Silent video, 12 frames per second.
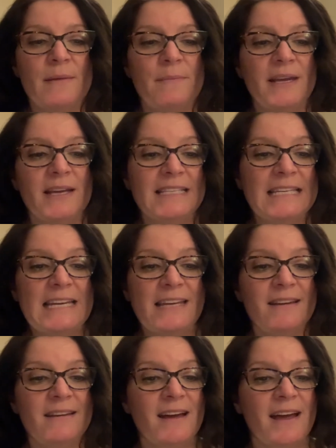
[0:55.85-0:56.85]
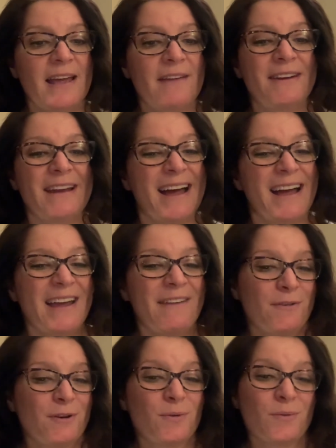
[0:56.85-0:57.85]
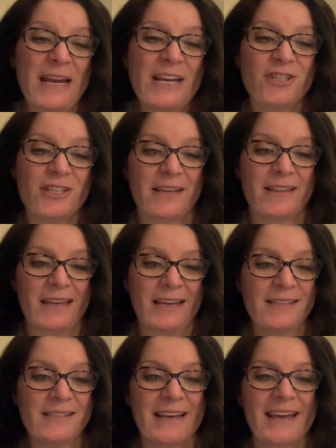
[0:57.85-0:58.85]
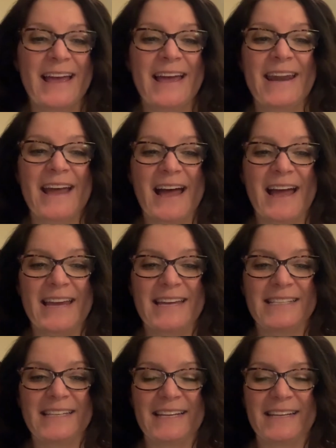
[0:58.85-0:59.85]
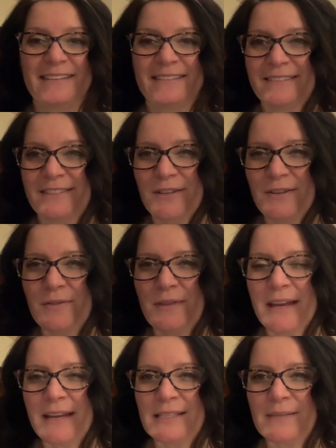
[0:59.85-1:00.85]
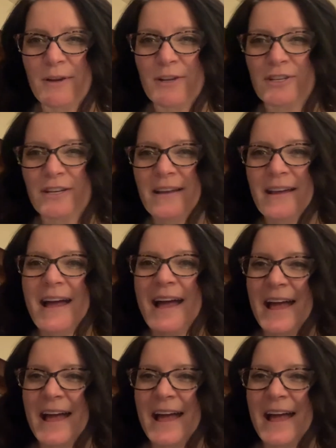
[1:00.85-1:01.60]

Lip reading: because he did not have an eye for arranging things, and I did. Do you know that expression?